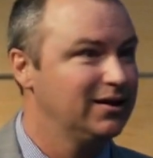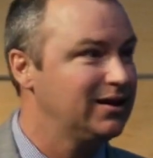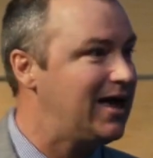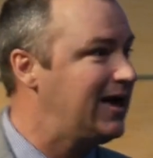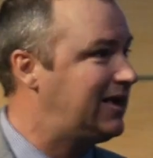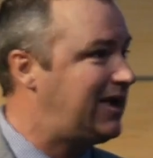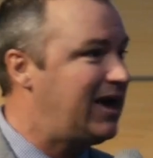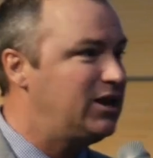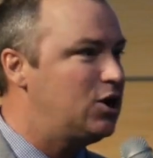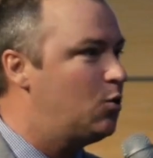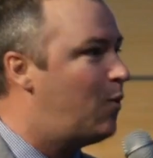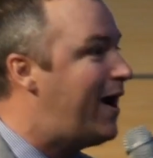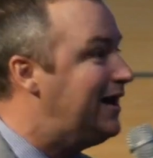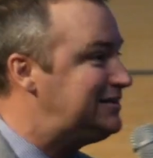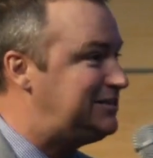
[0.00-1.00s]
Like, can you
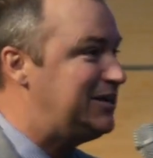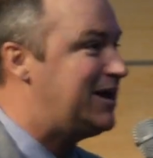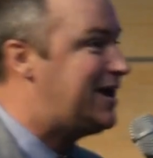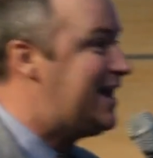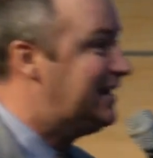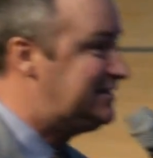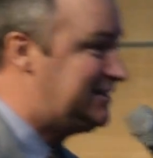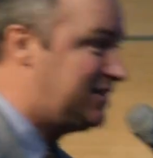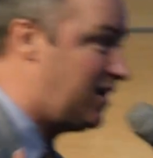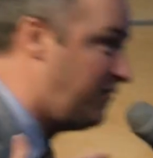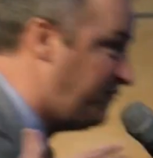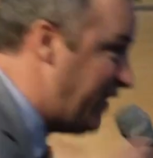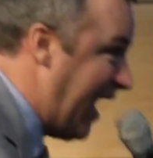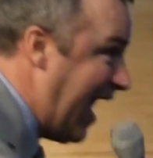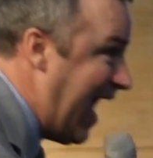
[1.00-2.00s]
wait till you get to the
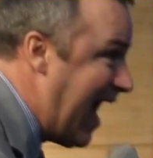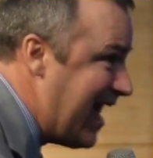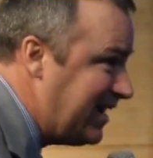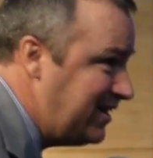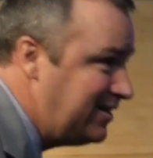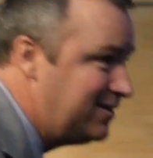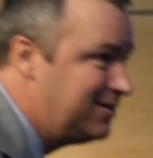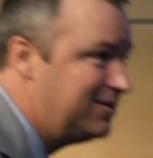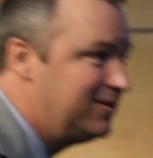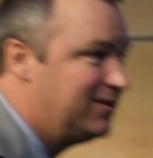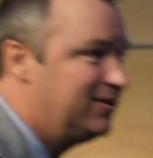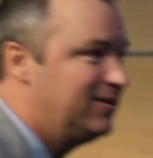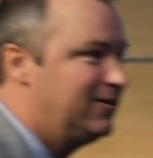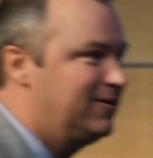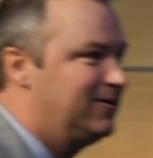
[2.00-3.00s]
van? You know
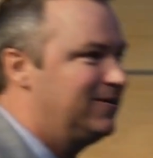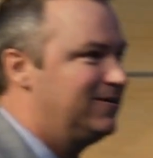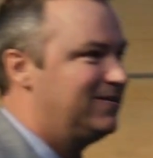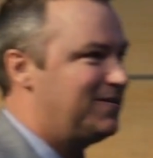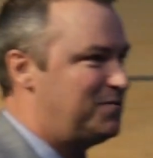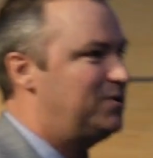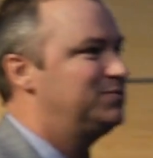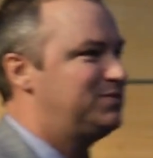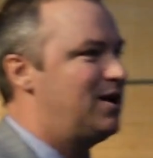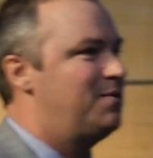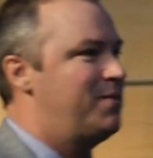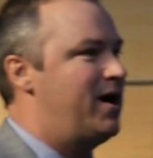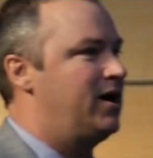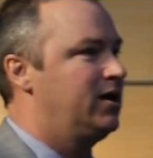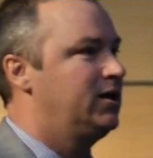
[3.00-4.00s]
what I'm talking
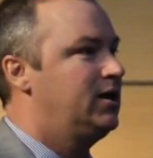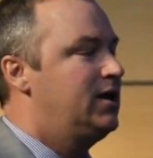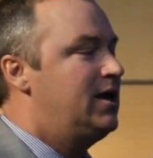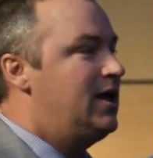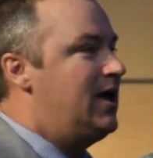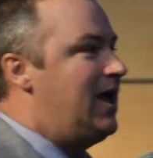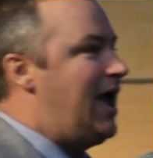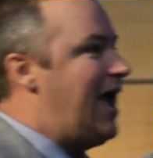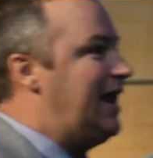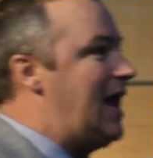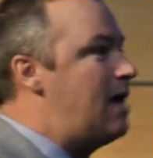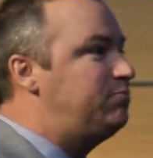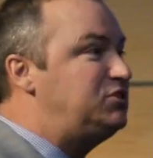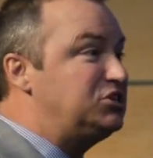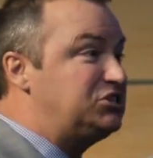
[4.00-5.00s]
about. And
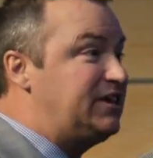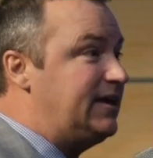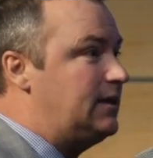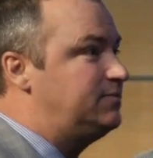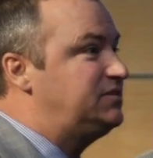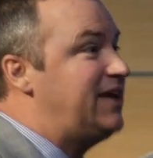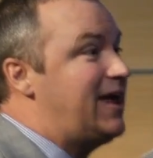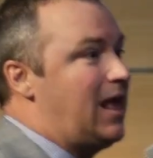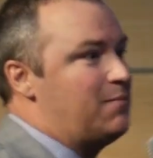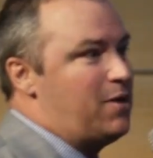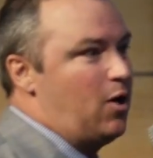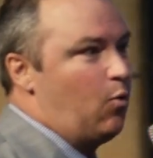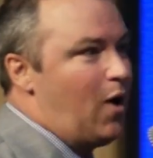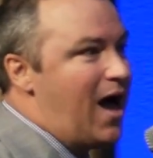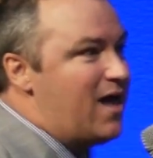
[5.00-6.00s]
I'm just getting upset, and
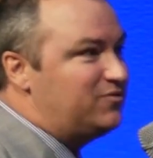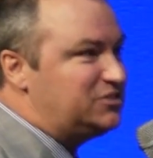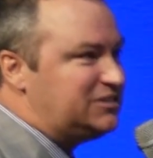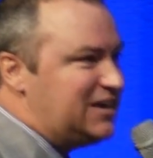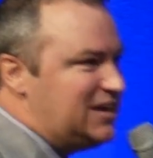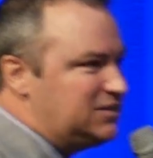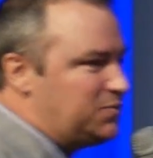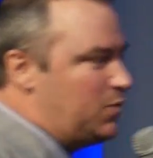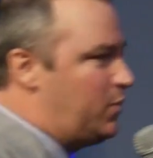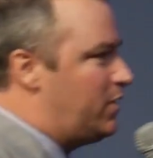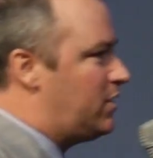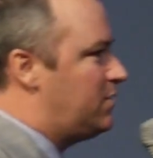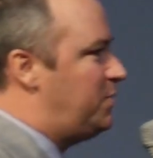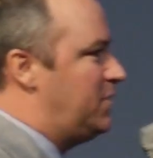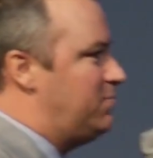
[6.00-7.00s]
my wife sees me. We
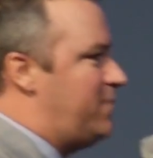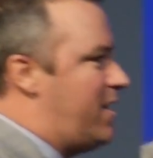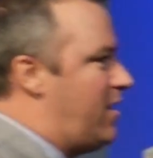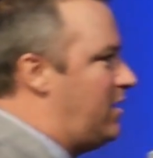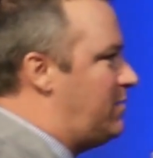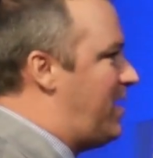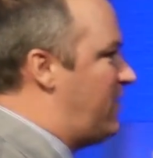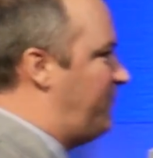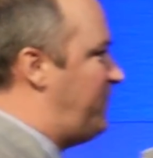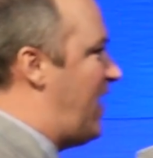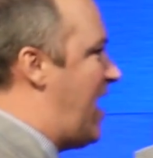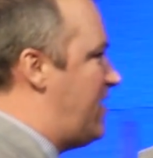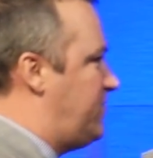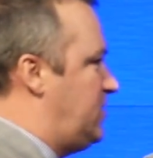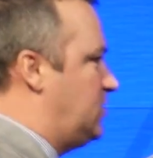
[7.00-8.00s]
only been married about
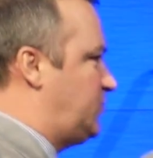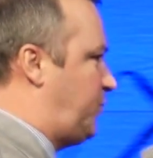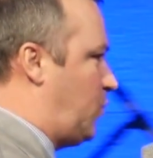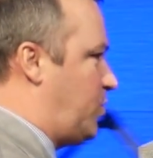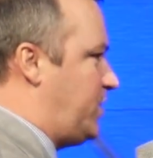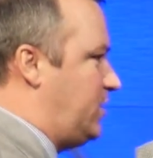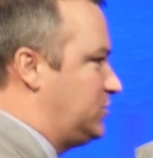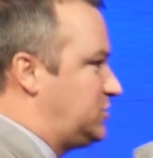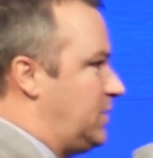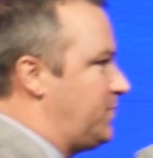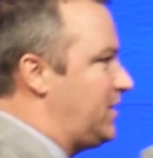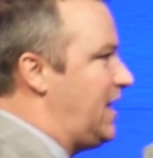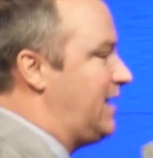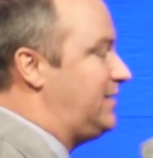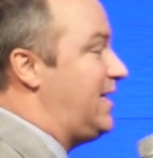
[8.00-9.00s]
5 years, 4 years,
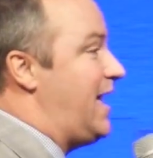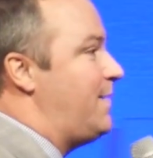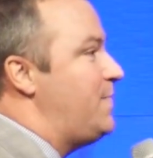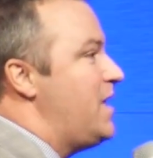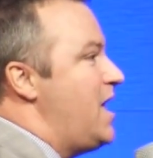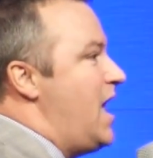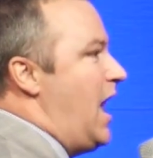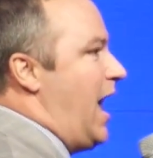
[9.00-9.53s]
something like that.